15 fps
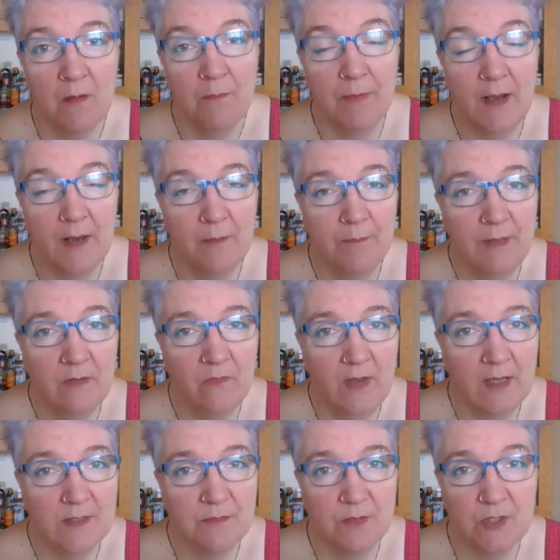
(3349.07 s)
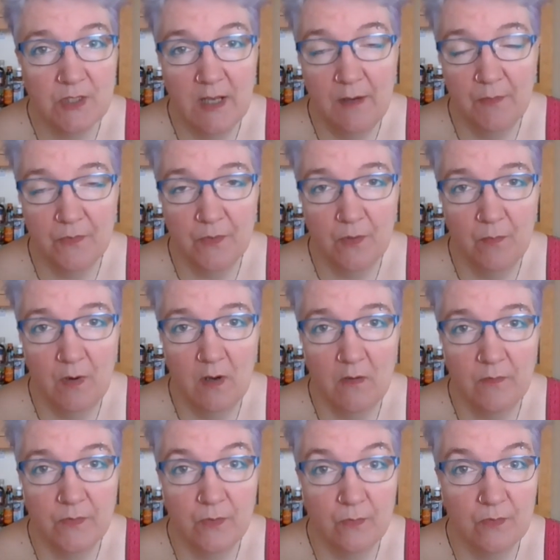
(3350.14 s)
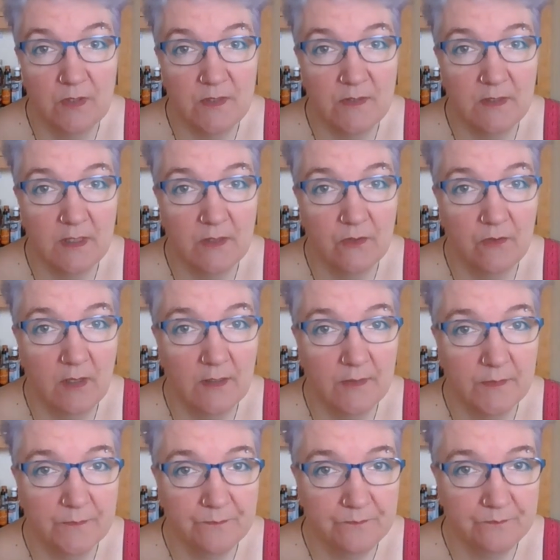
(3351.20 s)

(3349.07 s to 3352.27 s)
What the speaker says: But a big factor which I wasn't aware of was autistic stress